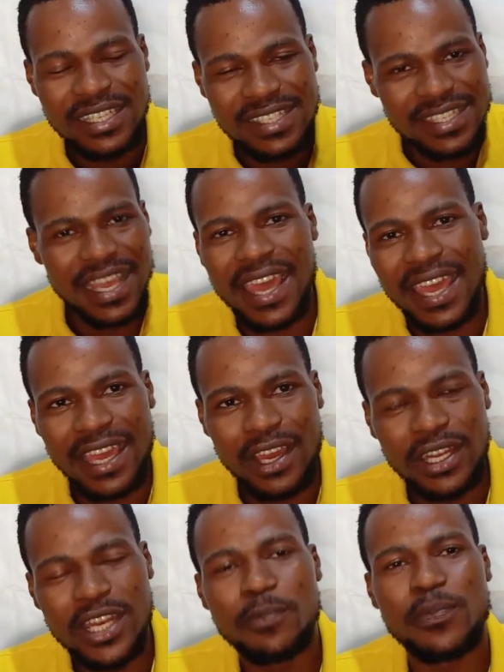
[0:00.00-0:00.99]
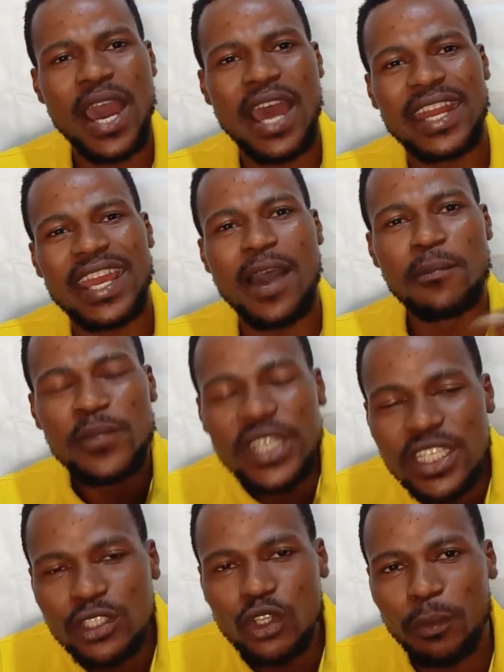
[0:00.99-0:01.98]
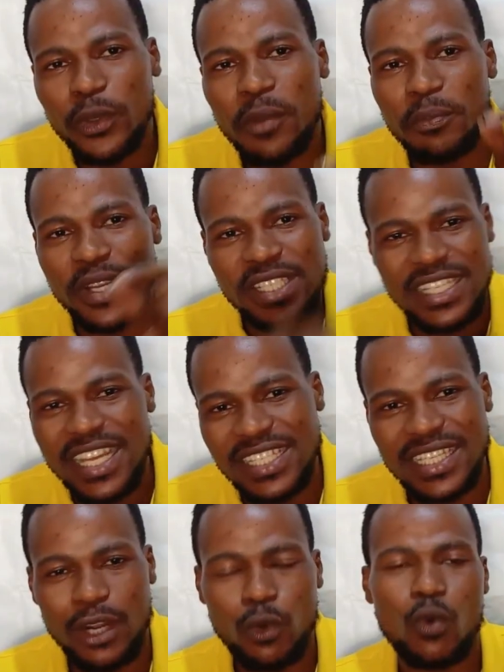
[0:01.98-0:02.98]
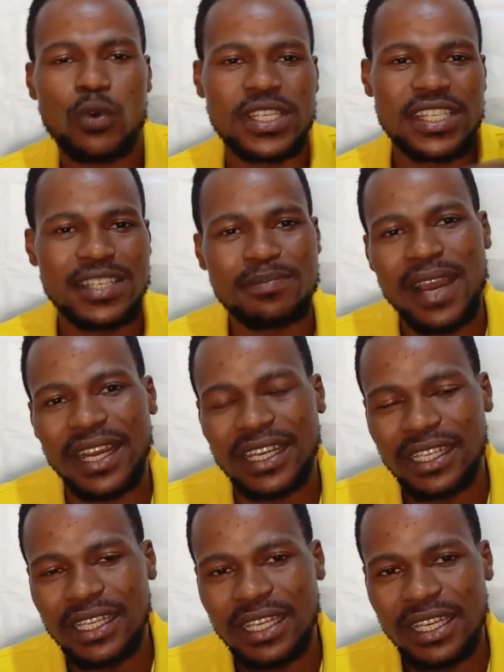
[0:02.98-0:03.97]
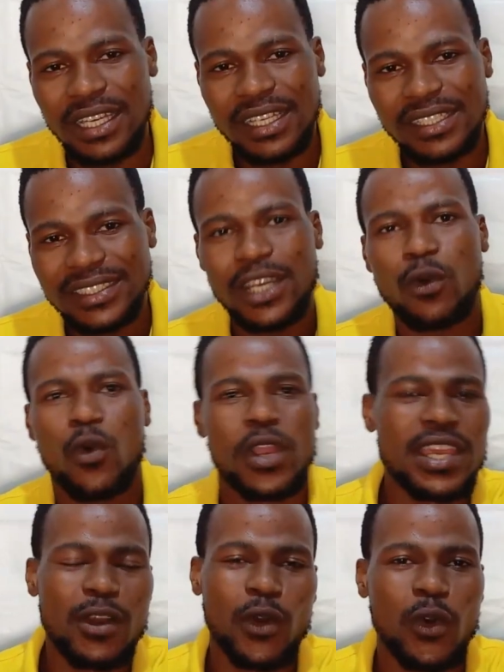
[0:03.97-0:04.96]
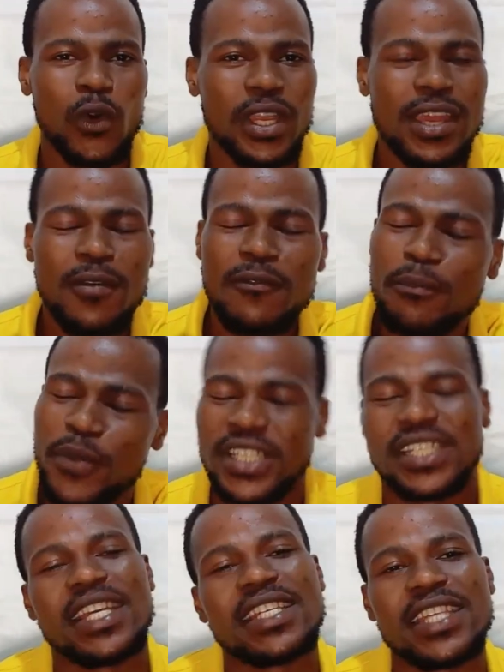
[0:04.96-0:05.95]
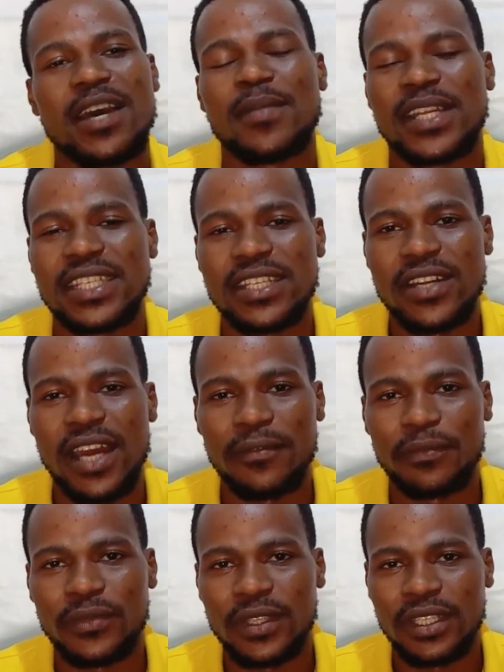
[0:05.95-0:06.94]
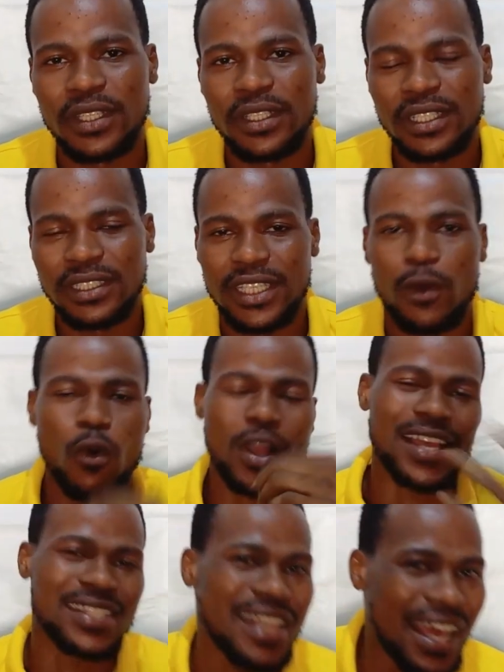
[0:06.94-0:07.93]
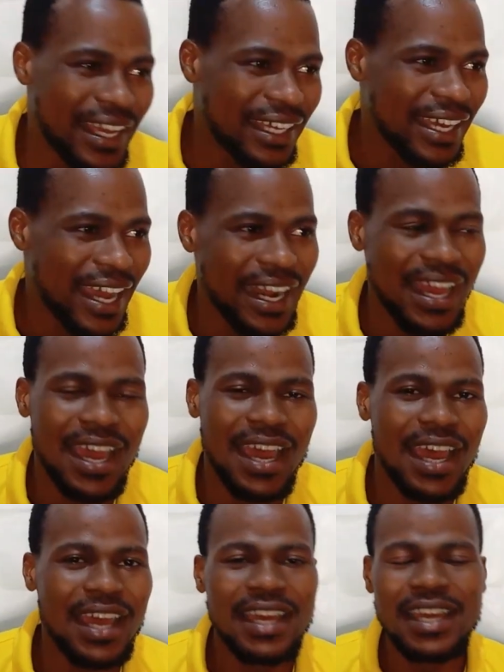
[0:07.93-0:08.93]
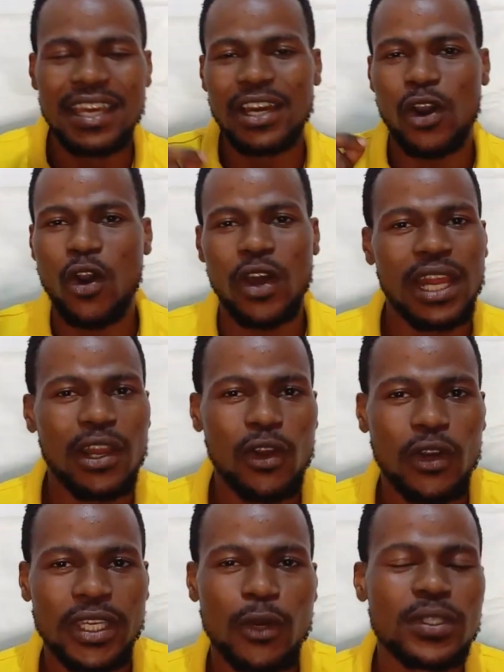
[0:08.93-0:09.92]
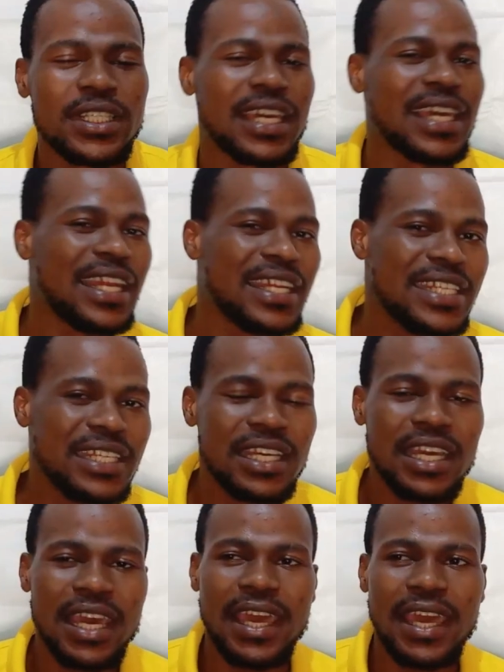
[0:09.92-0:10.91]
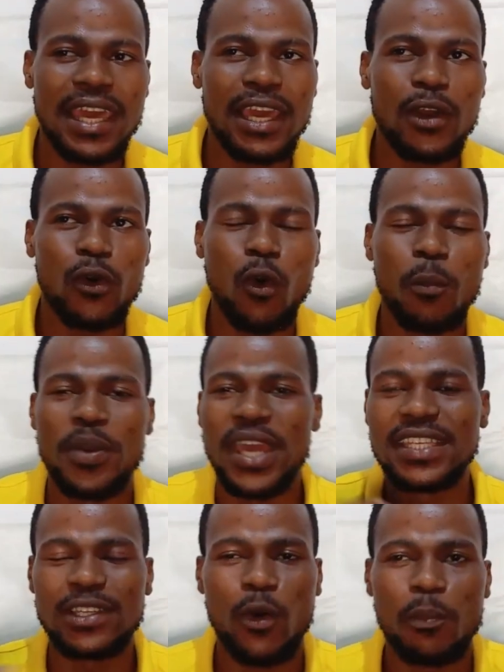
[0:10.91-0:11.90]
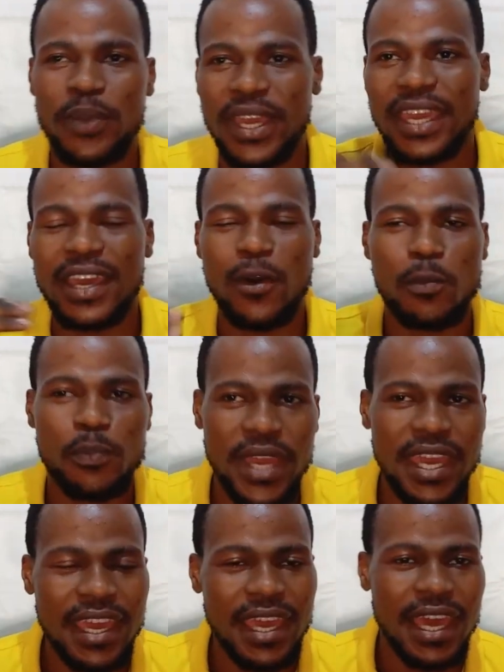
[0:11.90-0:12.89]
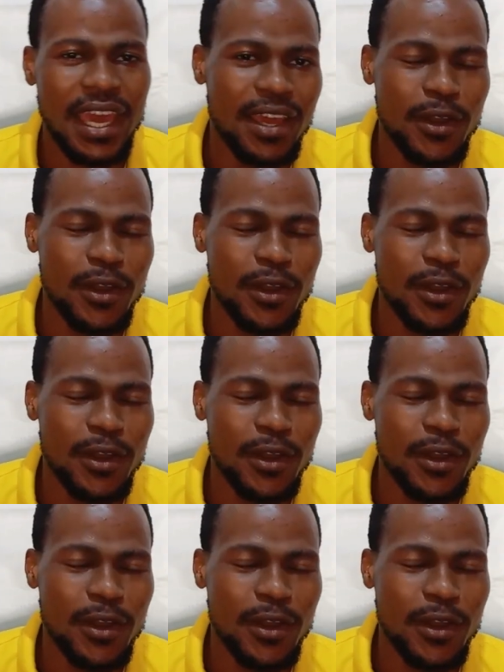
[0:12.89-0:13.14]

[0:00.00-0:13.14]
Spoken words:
say nipa and ambitions of your presidential or set it back say on your presidential material say or kasa and all along you was a Kennedy or pay